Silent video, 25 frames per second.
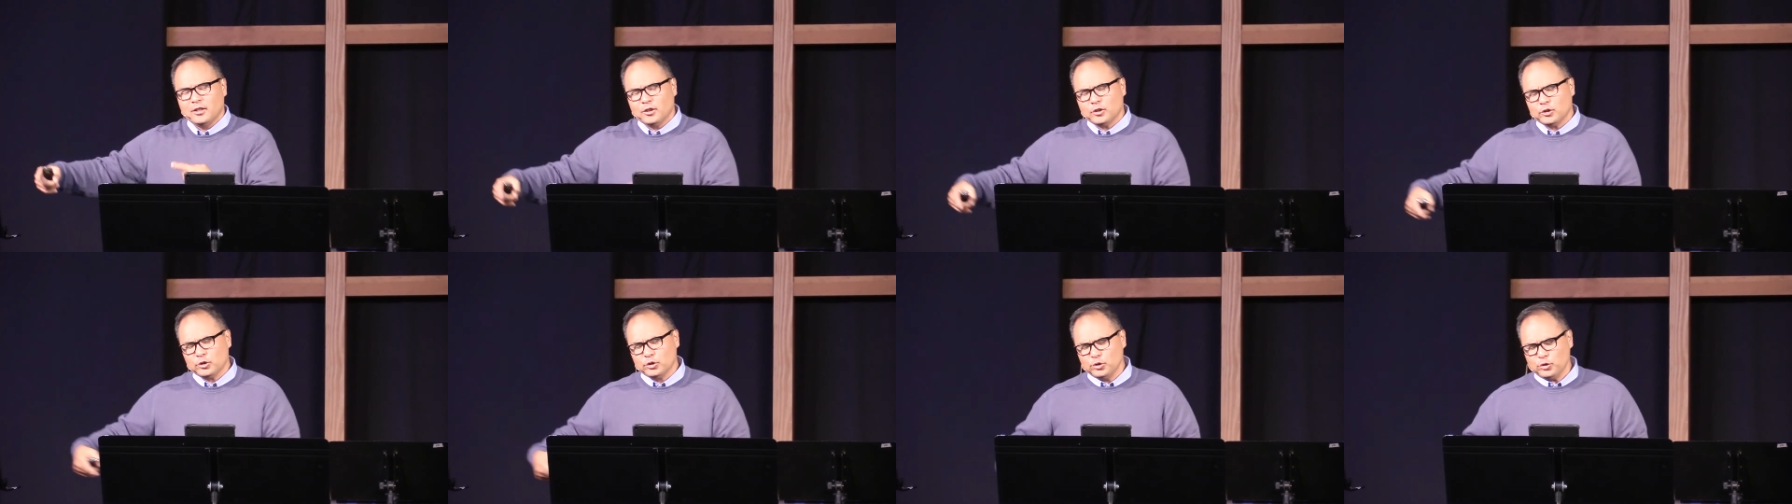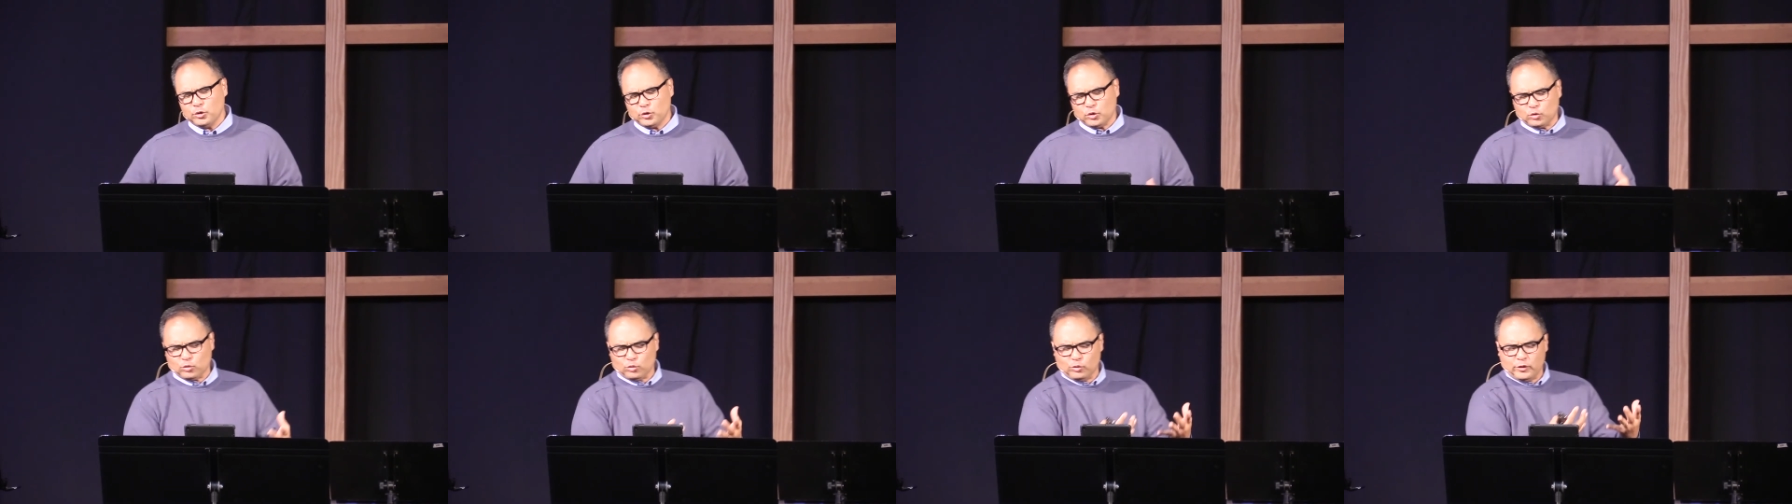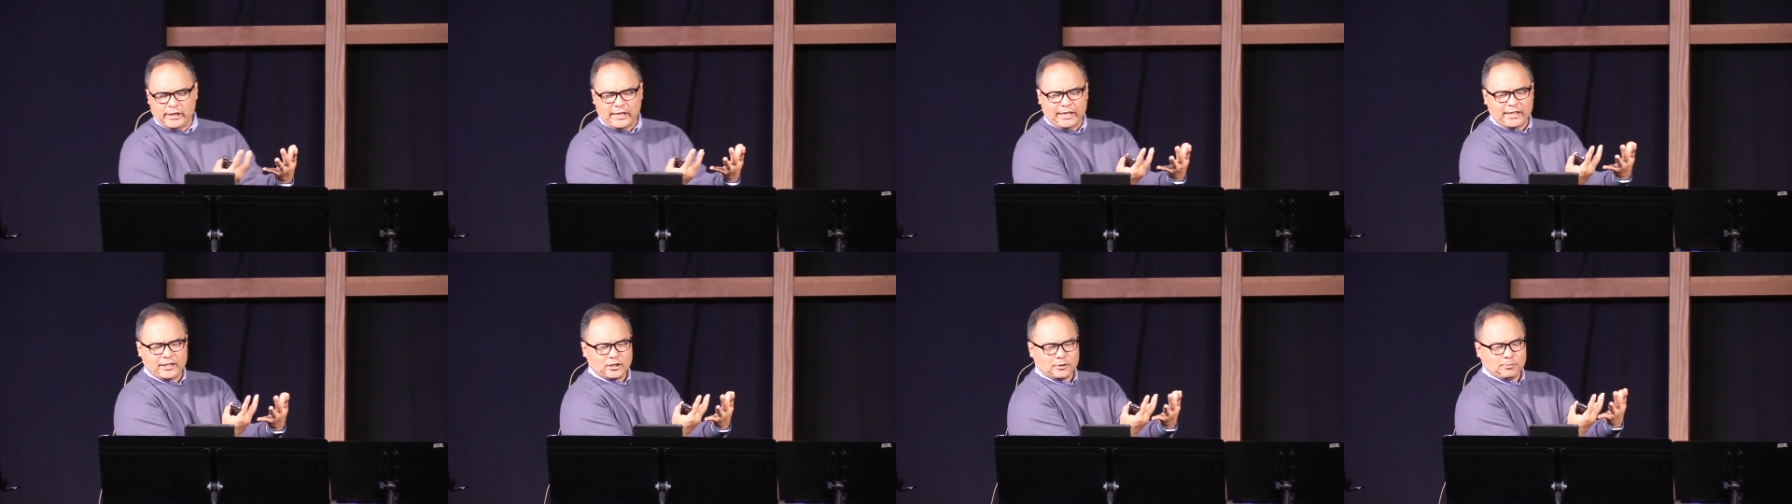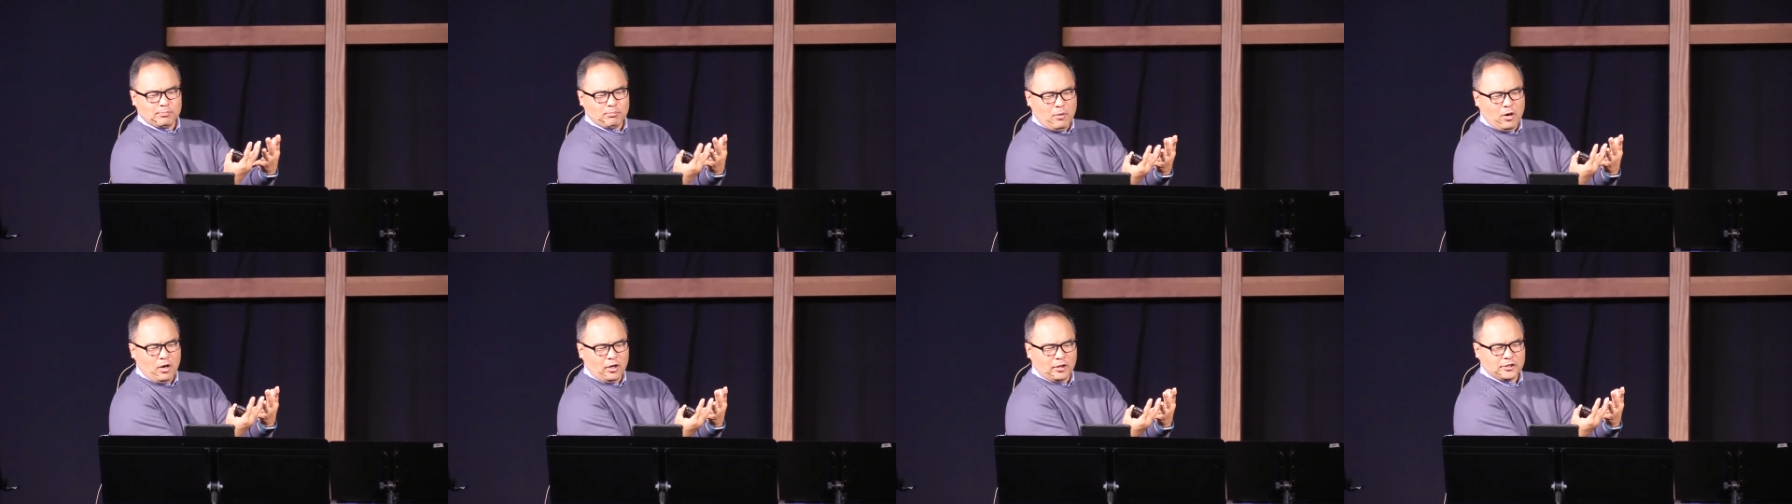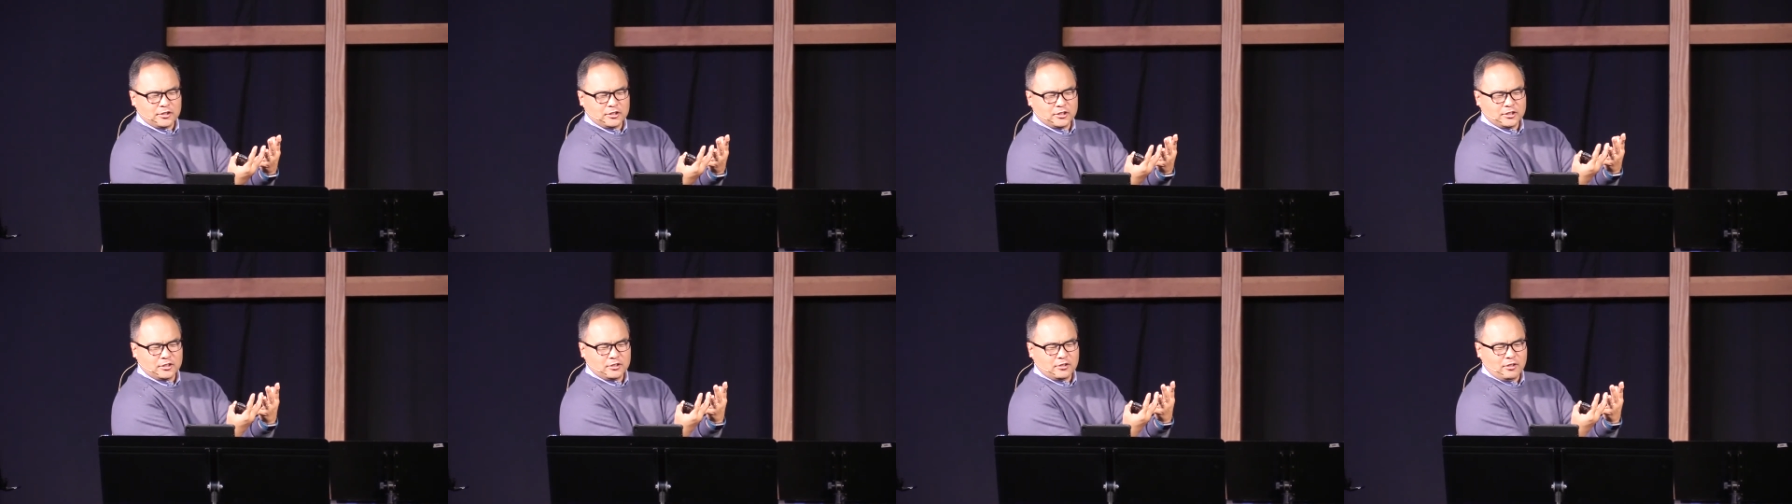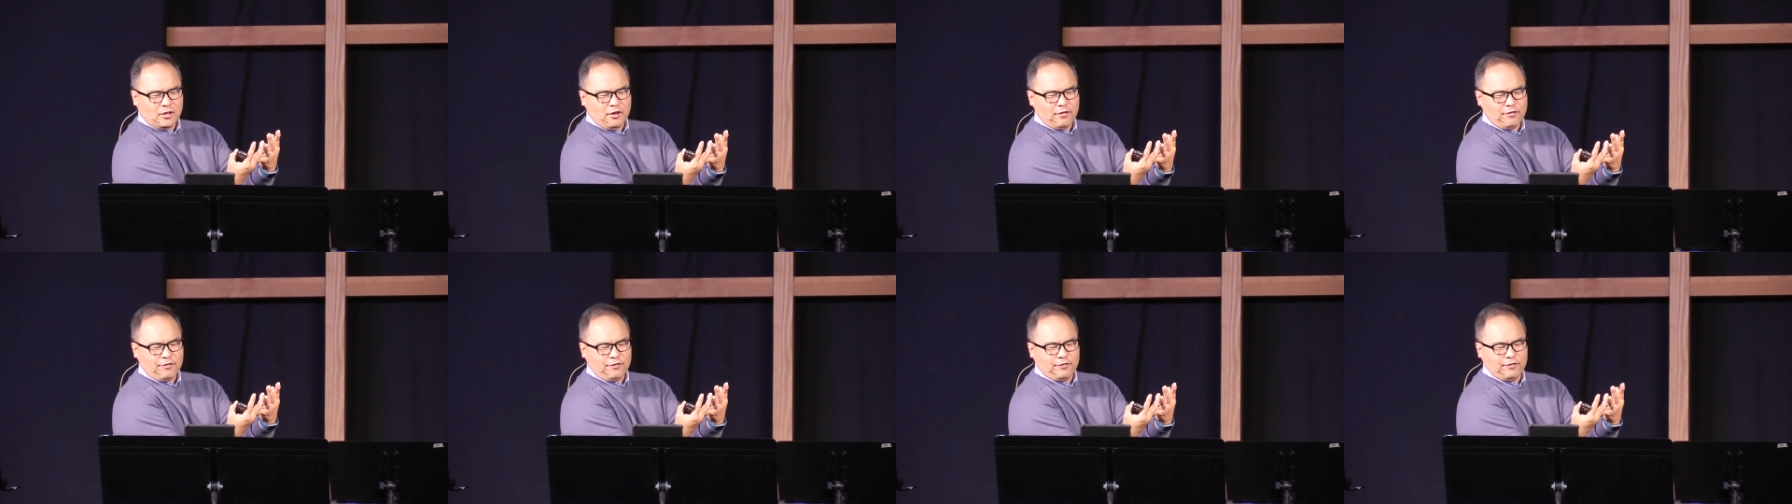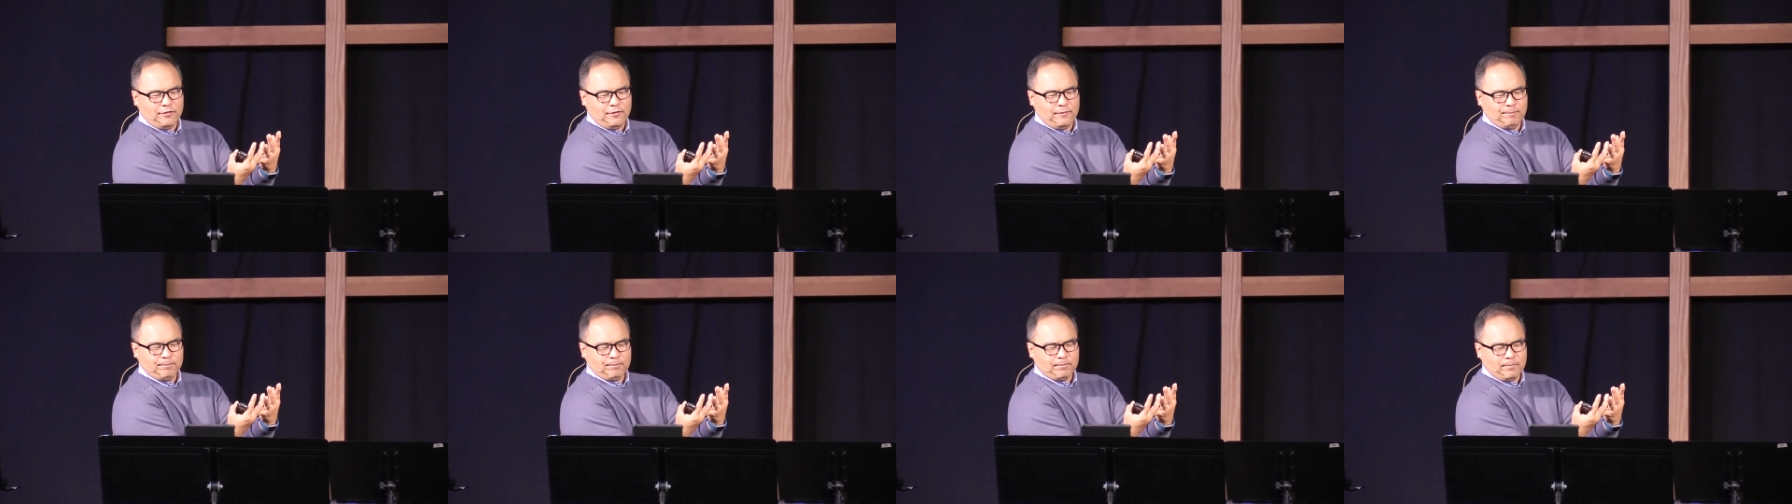Luke reads Mark's stuff